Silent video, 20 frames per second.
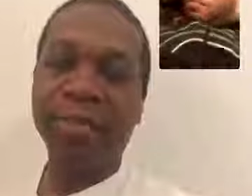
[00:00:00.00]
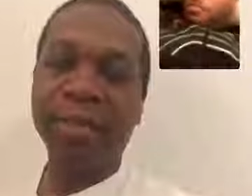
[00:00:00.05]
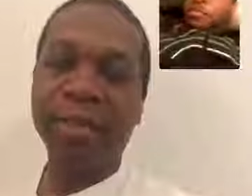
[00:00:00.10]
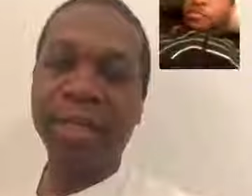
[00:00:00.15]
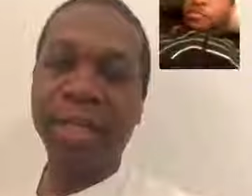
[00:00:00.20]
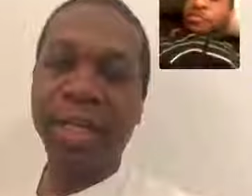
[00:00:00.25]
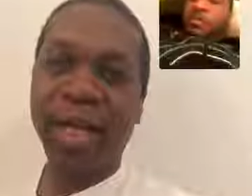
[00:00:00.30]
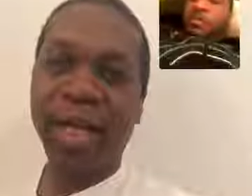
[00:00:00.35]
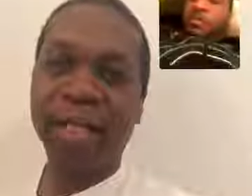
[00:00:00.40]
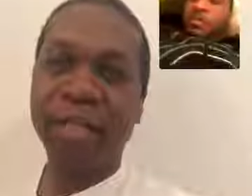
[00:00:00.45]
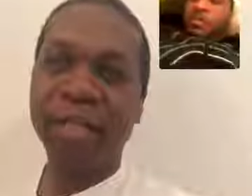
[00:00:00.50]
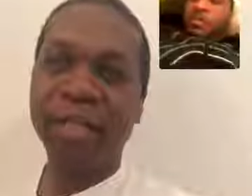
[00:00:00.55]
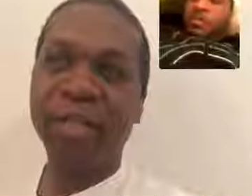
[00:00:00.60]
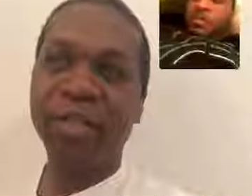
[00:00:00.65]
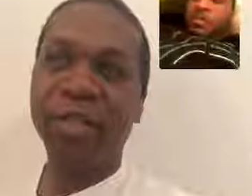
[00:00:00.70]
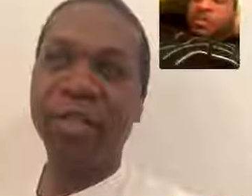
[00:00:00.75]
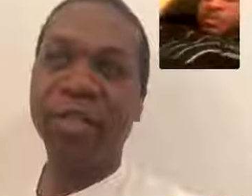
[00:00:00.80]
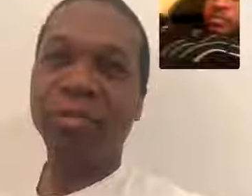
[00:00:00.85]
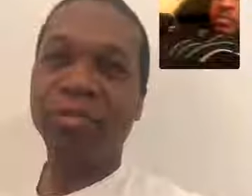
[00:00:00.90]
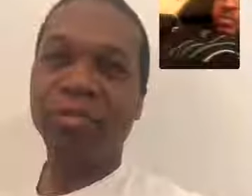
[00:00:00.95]
taxing
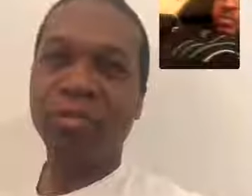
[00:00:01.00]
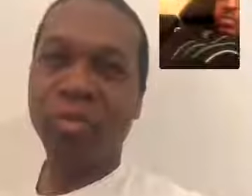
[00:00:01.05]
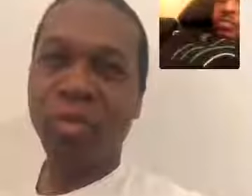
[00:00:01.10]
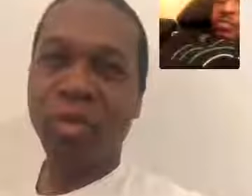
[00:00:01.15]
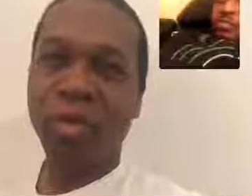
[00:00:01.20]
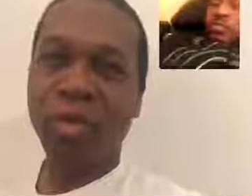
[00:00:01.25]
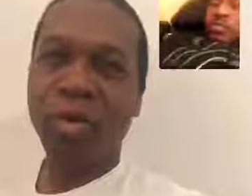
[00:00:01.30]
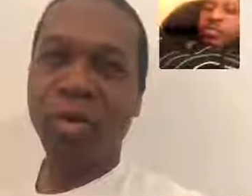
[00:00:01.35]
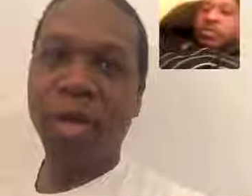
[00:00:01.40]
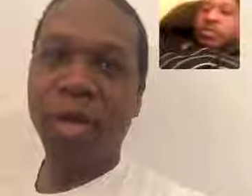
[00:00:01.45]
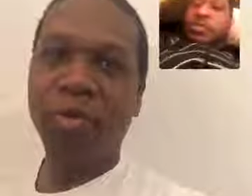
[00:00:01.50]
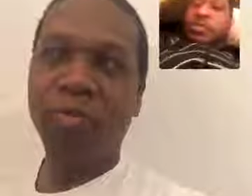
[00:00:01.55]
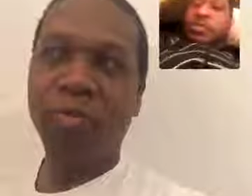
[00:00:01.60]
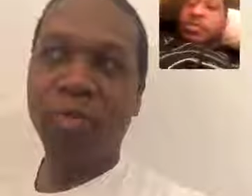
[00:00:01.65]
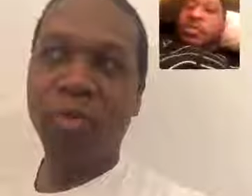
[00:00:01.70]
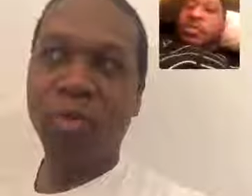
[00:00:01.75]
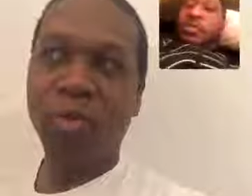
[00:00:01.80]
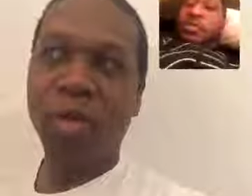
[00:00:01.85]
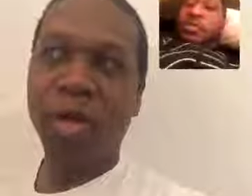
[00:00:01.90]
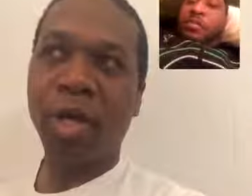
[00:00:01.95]
us more and
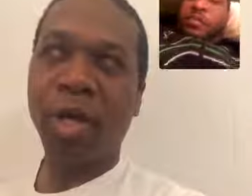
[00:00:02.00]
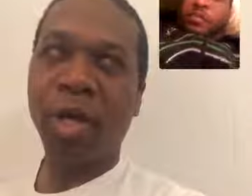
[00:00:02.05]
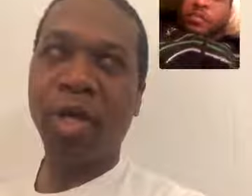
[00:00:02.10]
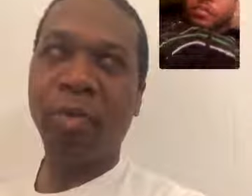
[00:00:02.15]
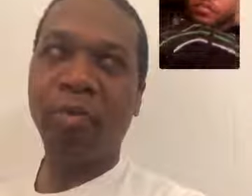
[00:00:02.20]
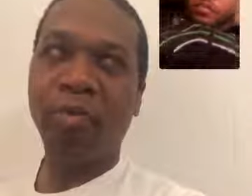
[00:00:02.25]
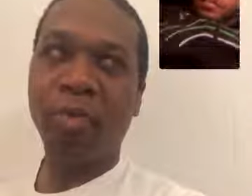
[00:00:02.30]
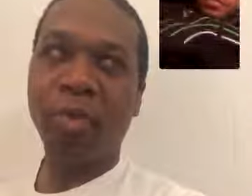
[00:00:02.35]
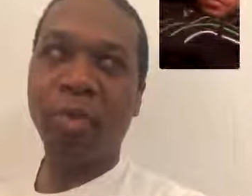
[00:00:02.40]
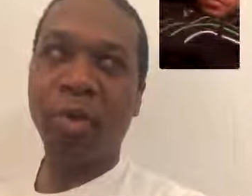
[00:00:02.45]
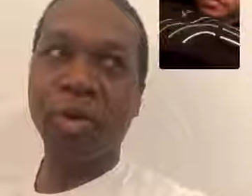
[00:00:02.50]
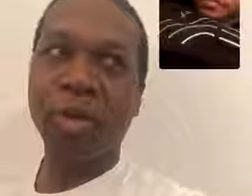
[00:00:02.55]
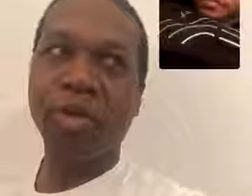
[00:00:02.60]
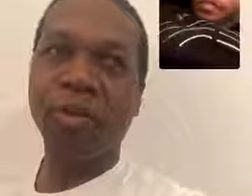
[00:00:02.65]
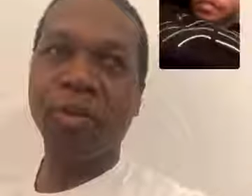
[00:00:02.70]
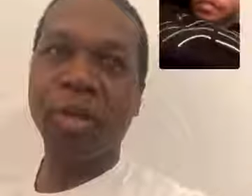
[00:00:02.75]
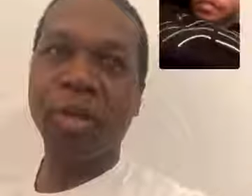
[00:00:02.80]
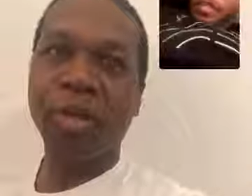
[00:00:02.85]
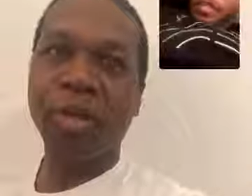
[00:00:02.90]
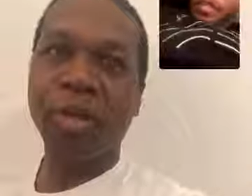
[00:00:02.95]
more and more
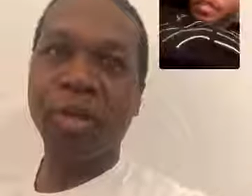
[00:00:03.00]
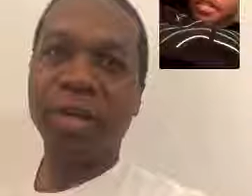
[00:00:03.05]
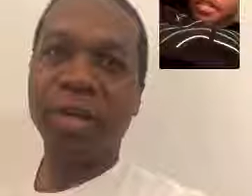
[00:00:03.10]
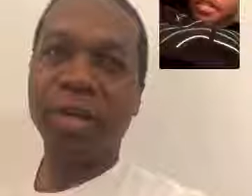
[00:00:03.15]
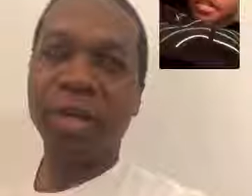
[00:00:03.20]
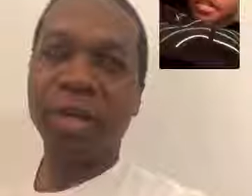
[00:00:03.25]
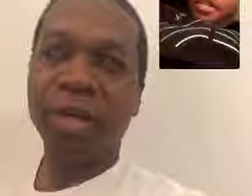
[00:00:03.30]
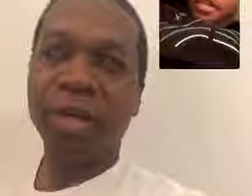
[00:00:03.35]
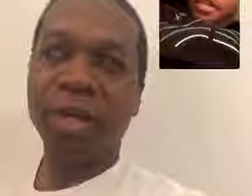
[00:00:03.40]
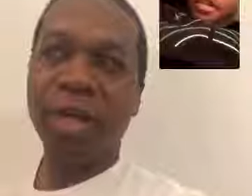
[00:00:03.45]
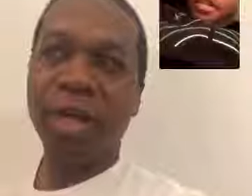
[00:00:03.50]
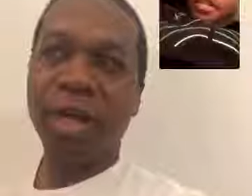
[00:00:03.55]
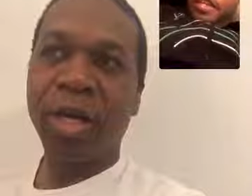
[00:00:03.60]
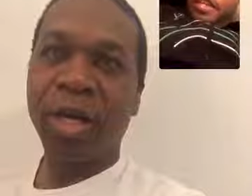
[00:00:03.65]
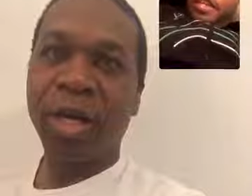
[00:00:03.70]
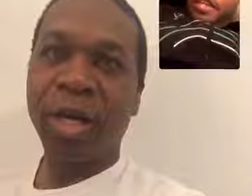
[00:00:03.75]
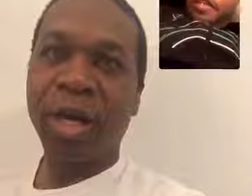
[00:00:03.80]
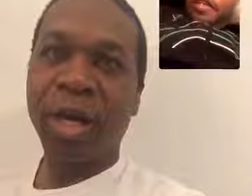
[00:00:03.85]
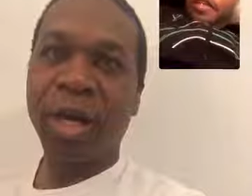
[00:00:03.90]
every year. Go